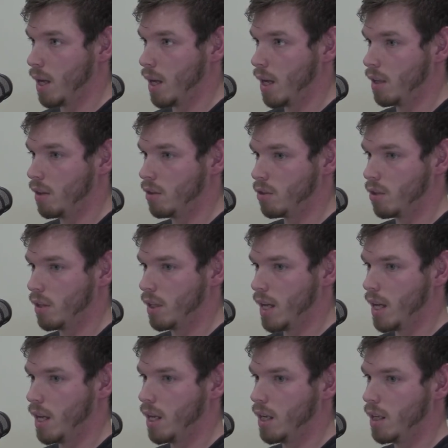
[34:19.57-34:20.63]
And so
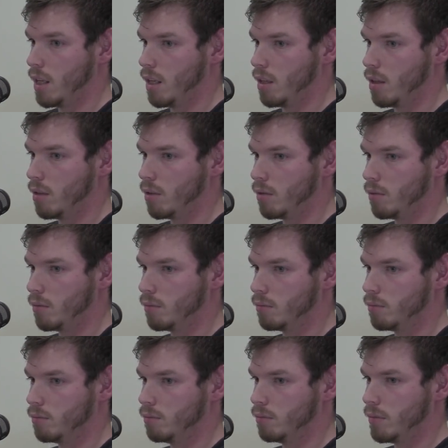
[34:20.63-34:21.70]
they
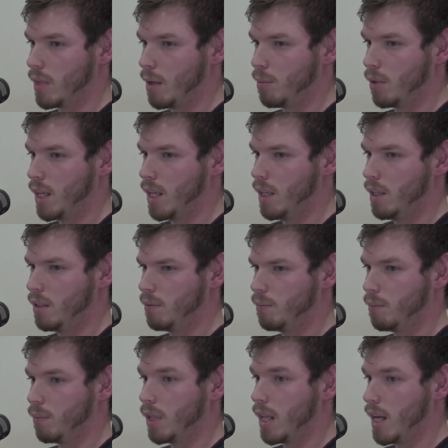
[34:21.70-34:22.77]

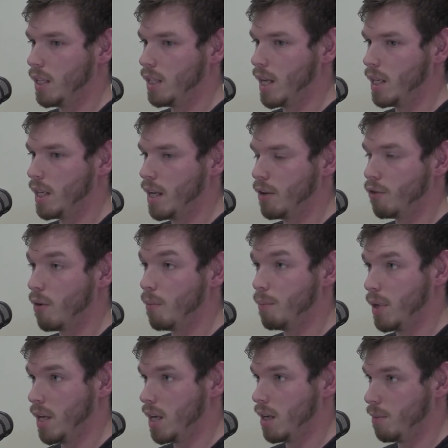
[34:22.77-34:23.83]
play D&D from
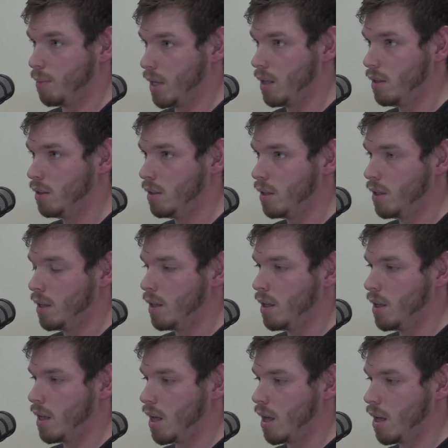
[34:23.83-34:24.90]
peer to peer.
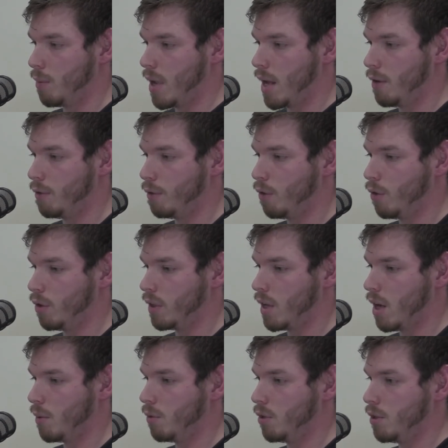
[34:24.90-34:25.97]
And Fourth
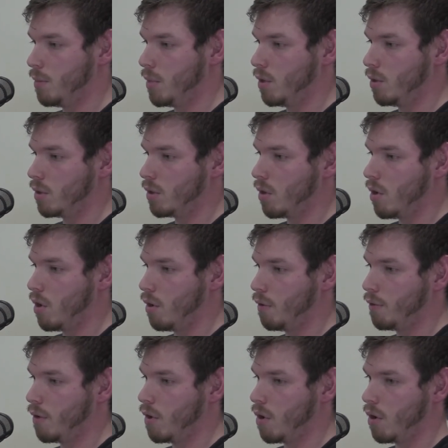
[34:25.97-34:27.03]
Guard was built
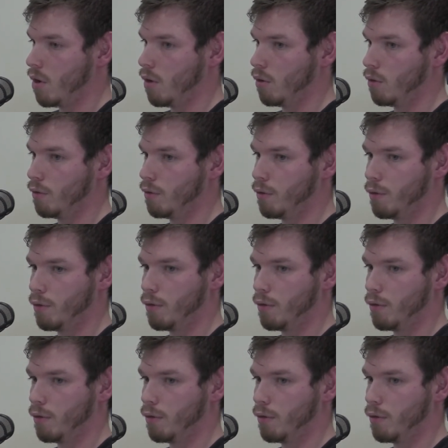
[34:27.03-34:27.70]
off of